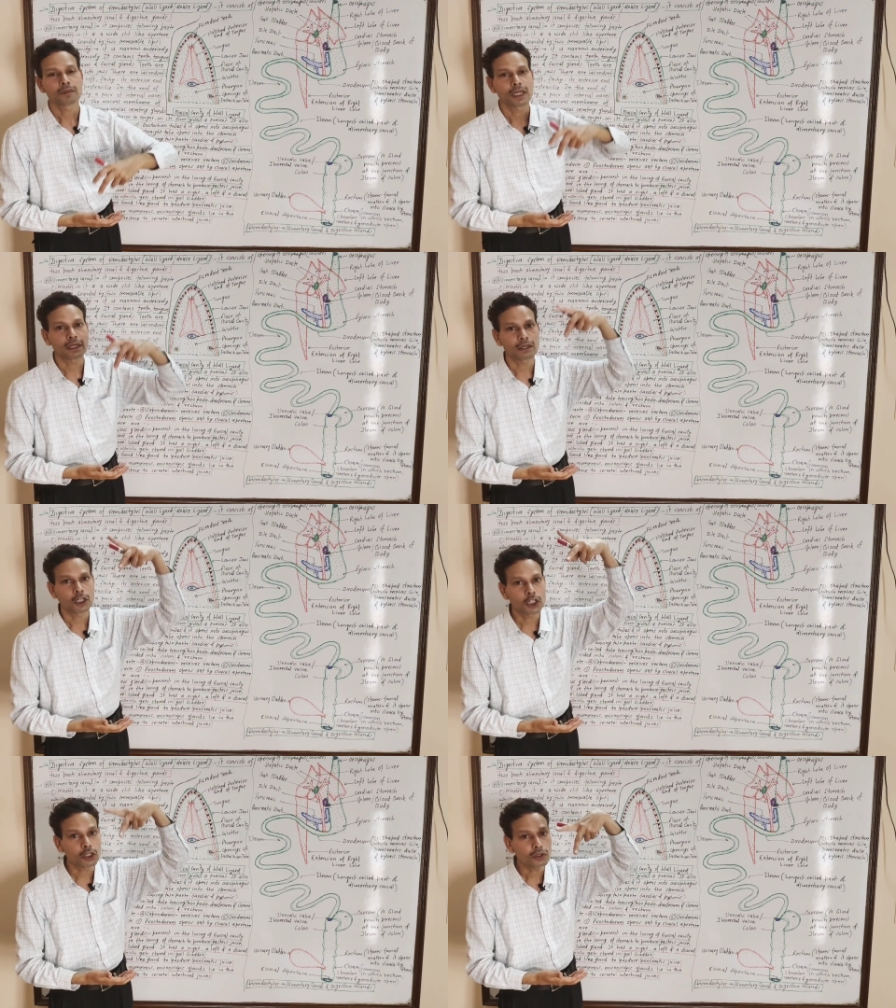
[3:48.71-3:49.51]
the
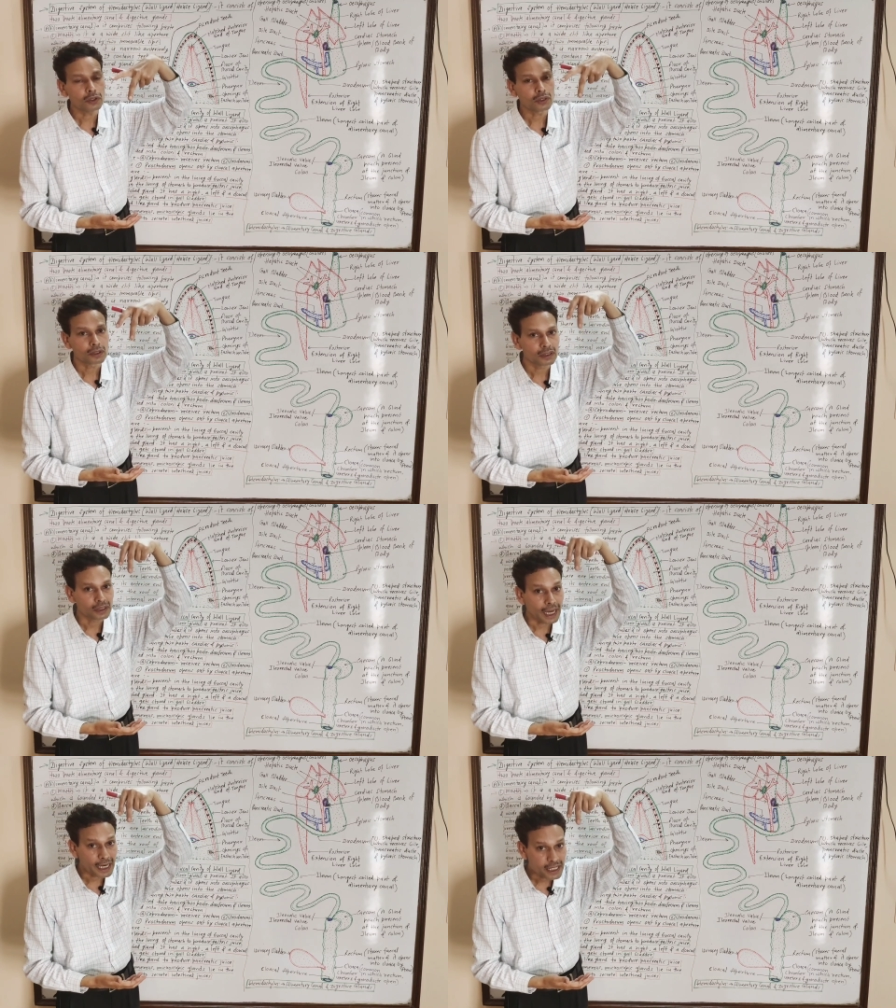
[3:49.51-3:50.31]

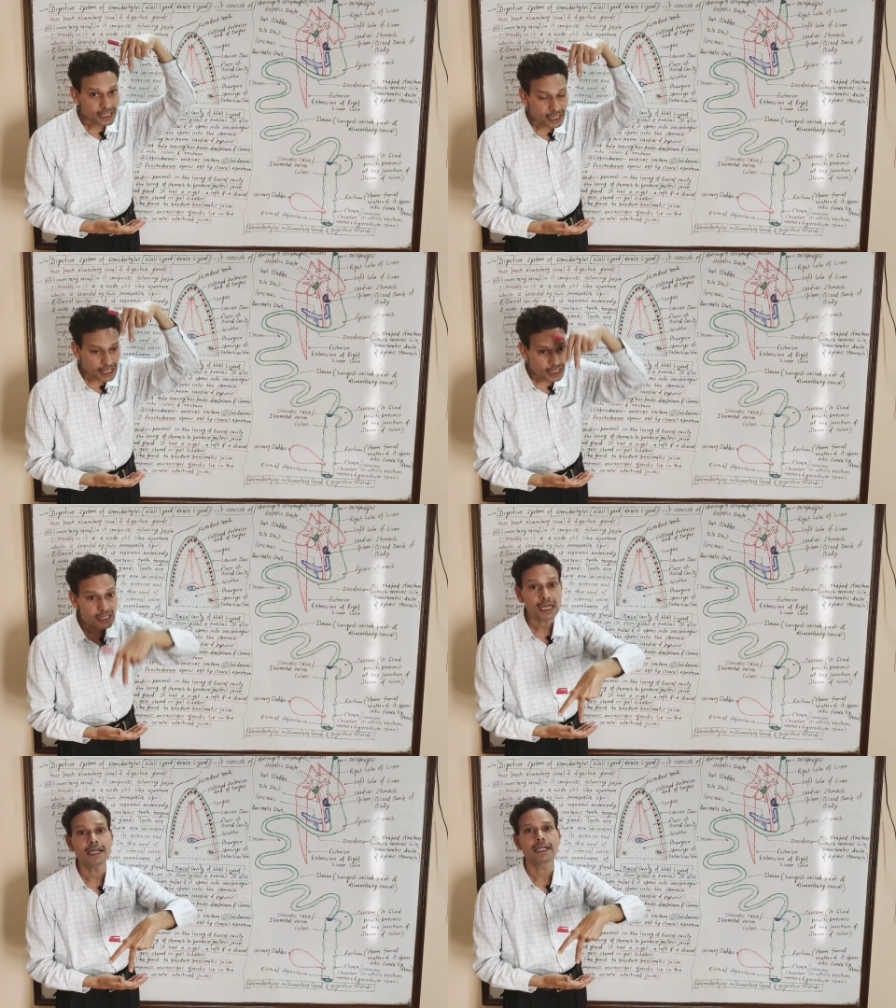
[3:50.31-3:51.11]
tooth gets
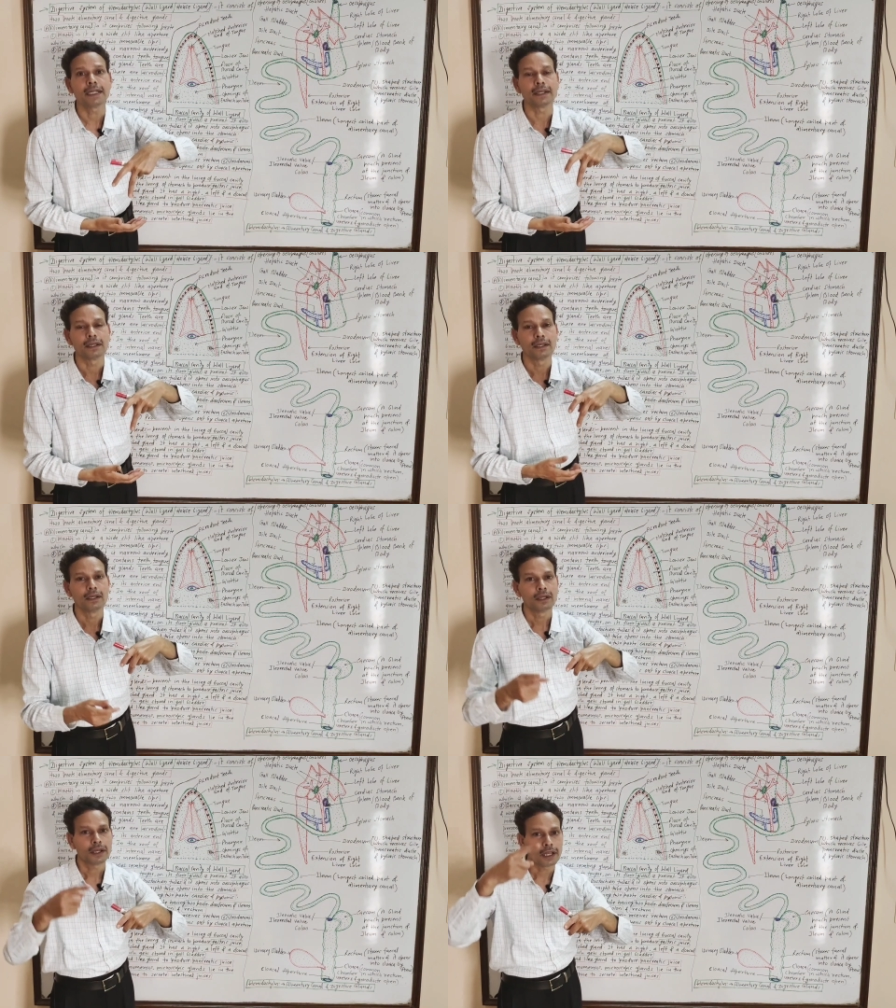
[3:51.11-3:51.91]
inserted
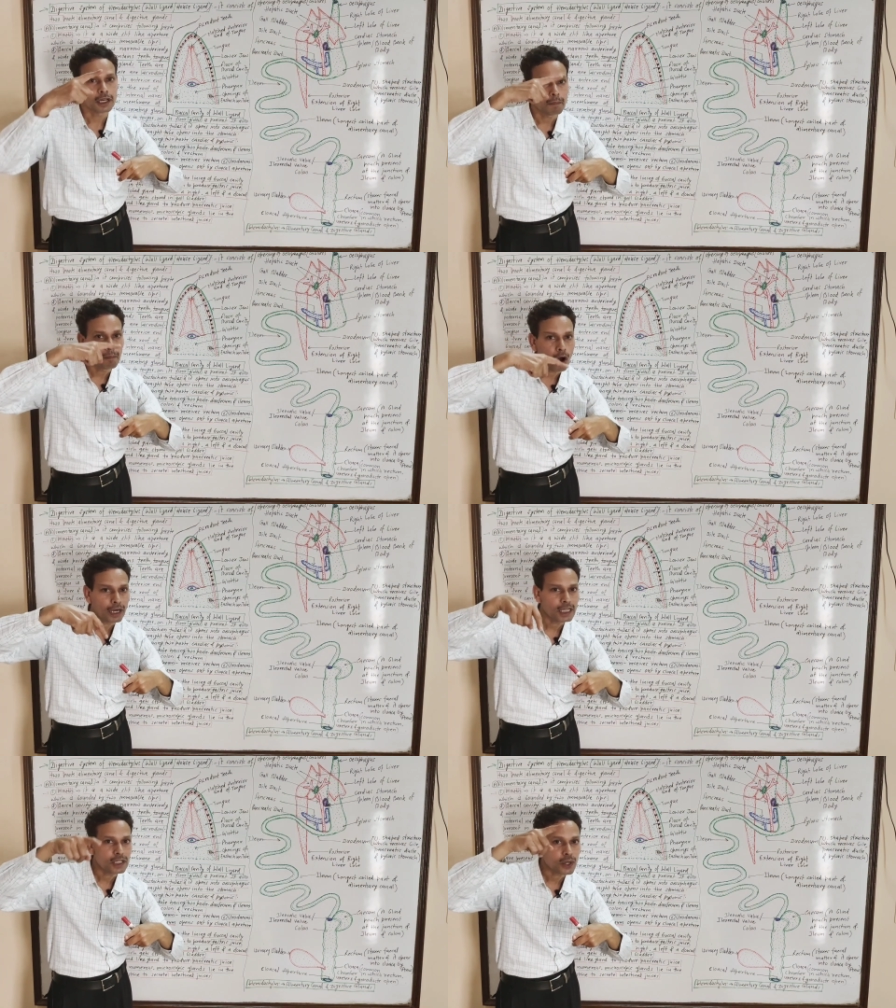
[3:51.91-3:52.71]
in a
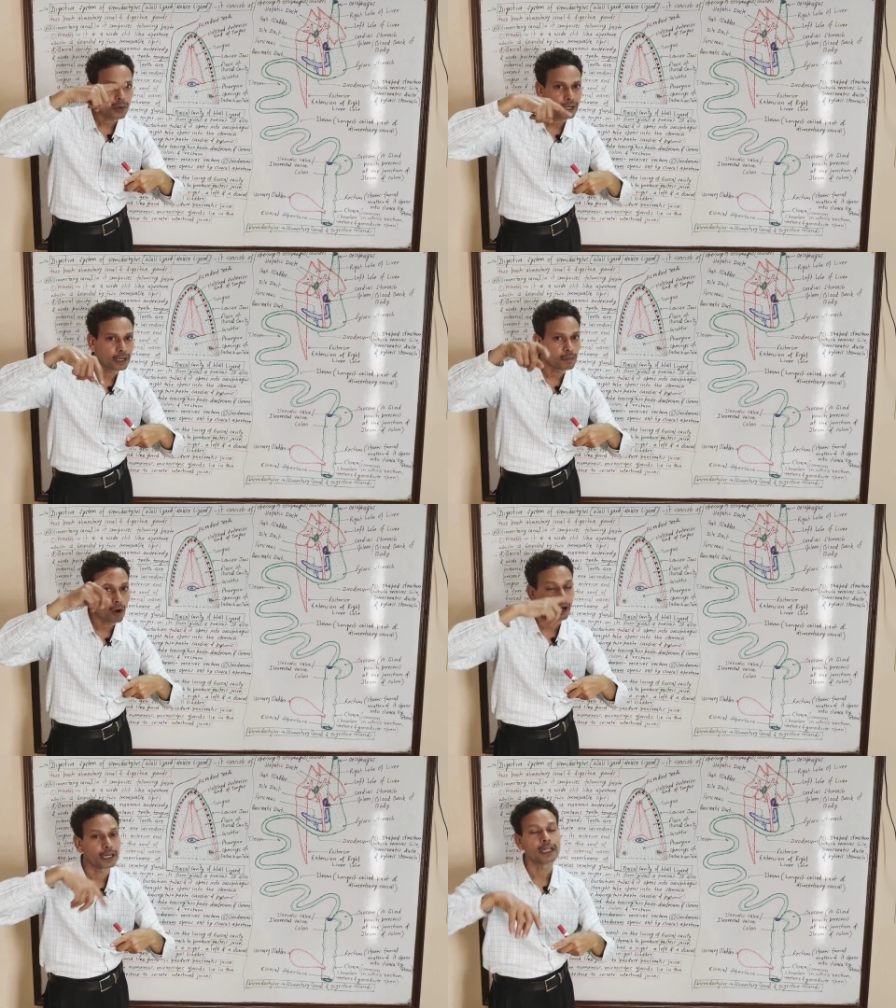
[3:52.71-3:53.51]
bony socket,
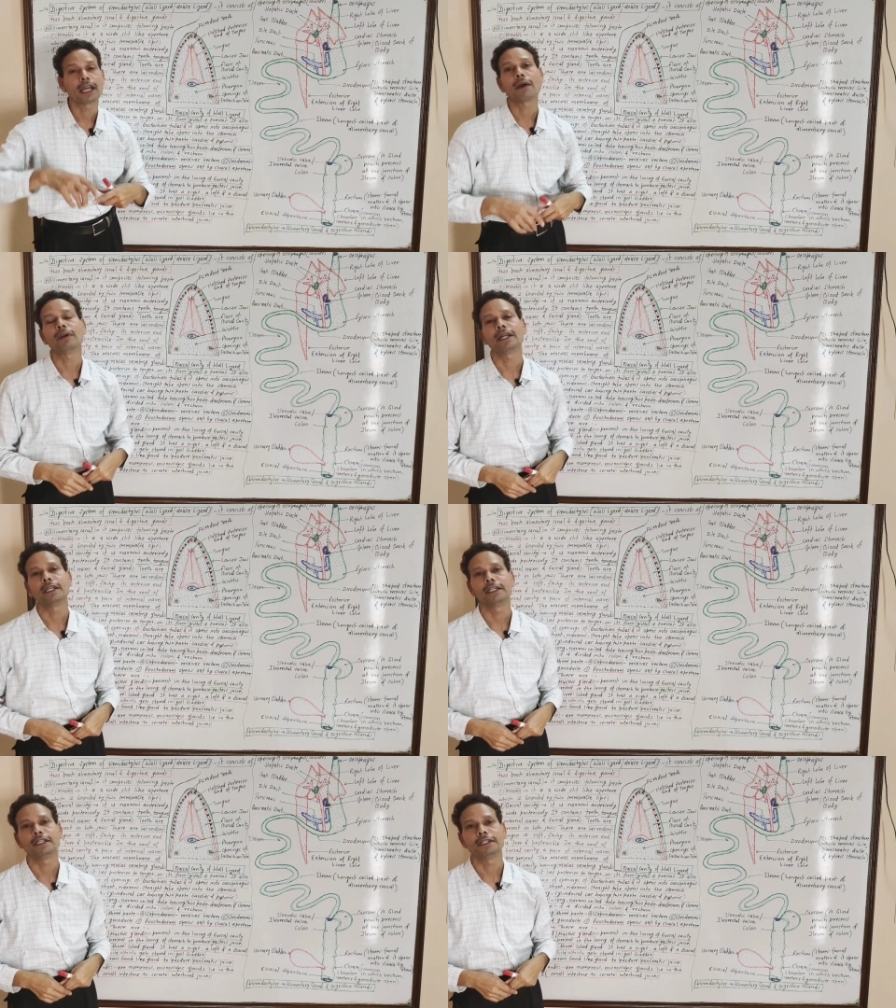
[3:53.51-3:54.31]
bony
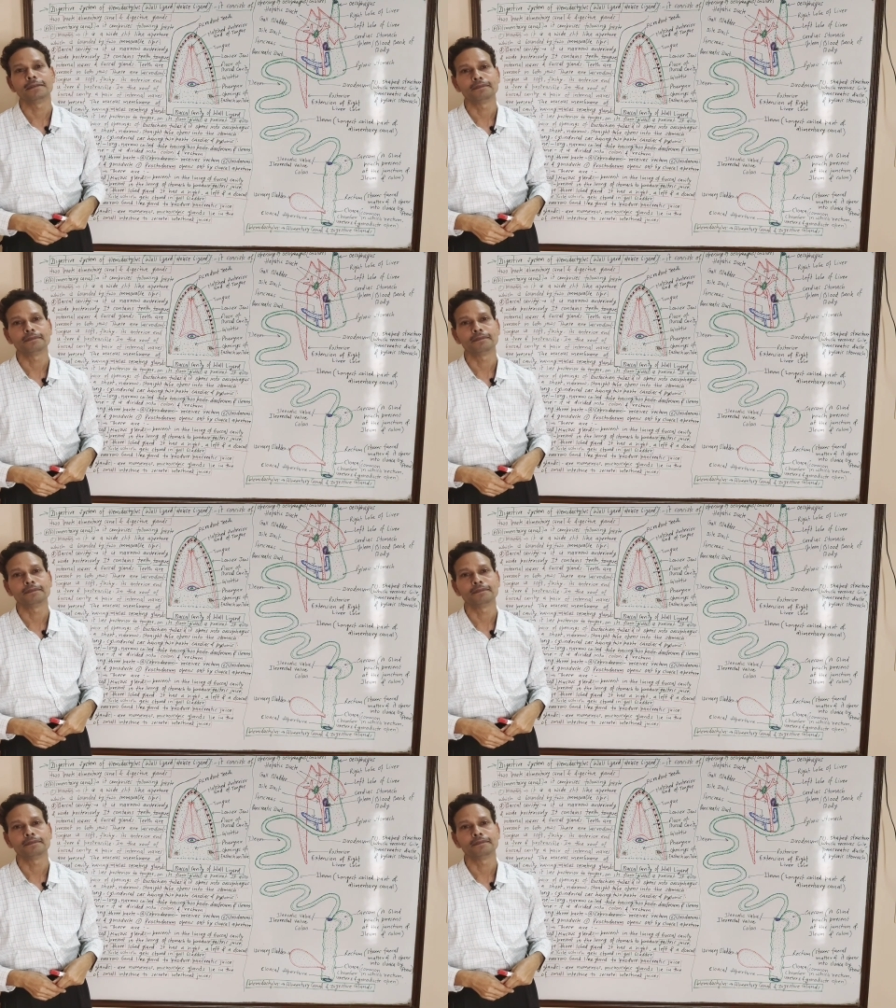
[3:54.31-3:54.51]
cavity.